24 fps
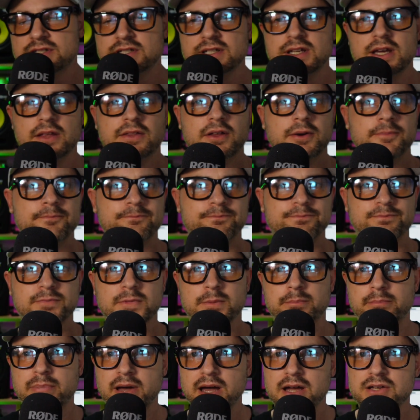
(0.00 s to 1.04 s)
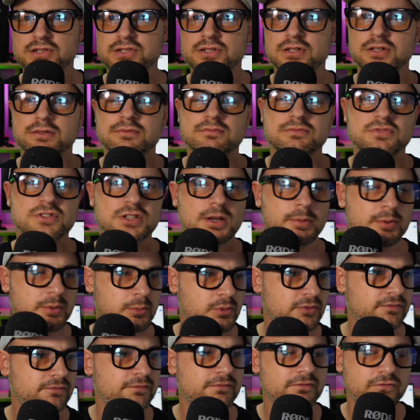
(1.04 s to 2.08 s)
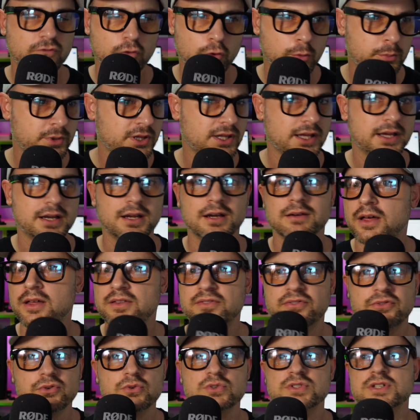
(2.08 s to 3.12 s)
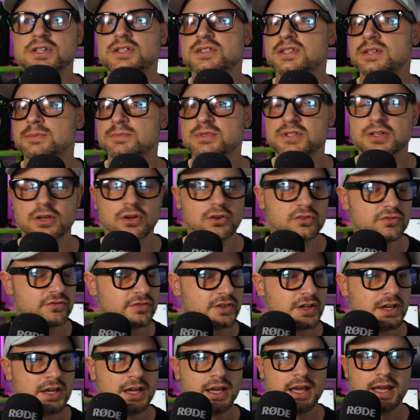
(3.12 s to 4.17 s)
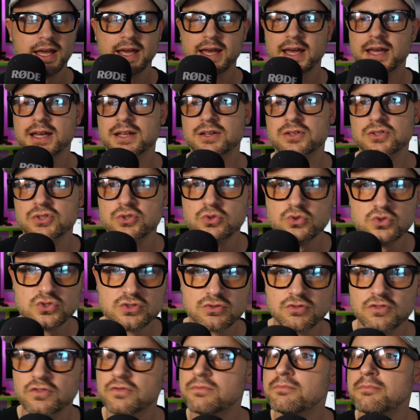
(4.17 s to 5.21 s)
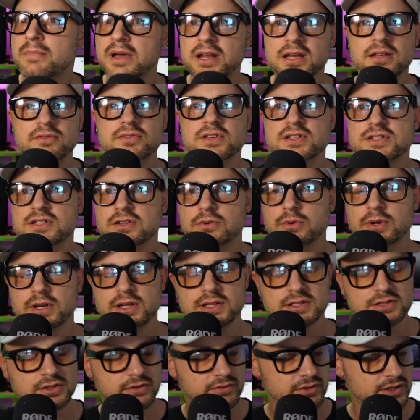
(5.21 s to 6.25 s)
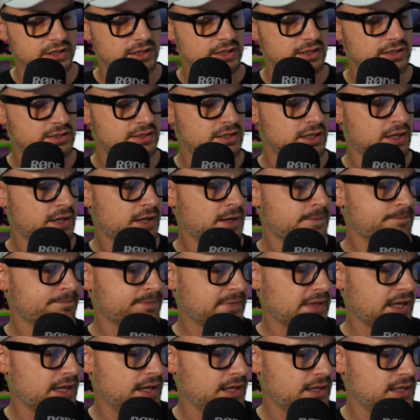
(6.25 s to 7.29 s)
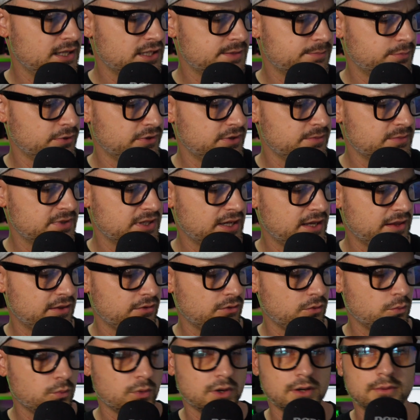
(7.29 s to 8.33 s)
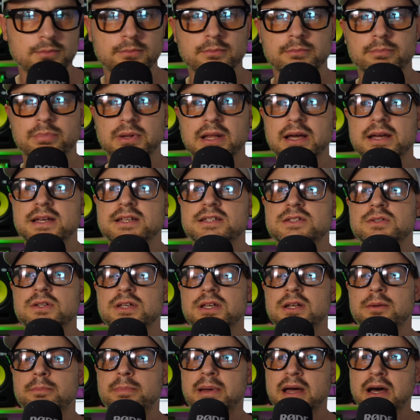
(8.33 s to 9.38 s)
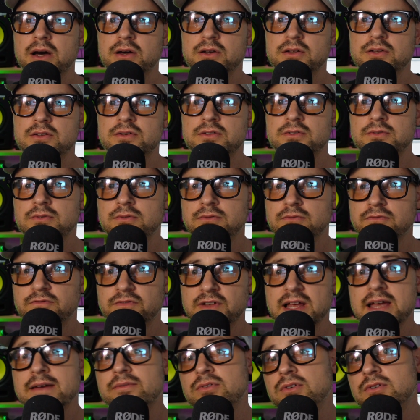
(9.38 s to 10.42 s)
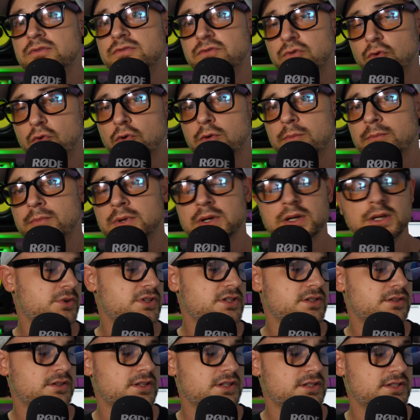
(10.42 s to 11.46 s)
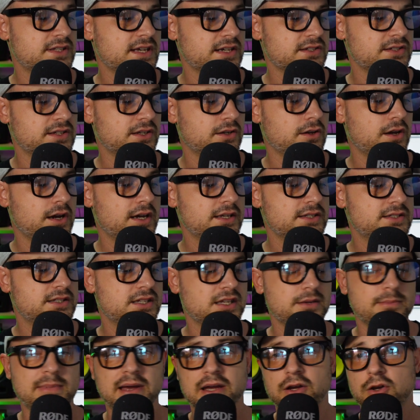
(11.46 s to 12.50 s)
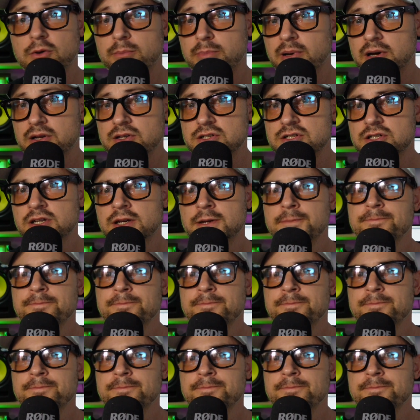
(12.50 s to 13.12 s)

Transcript: together. Passionate supplement formulator, enthusiast himself, and user of many of these ingredients over the years. And he's put them together in one place in a powdered flavored form, this is actually an iced tea mango punch,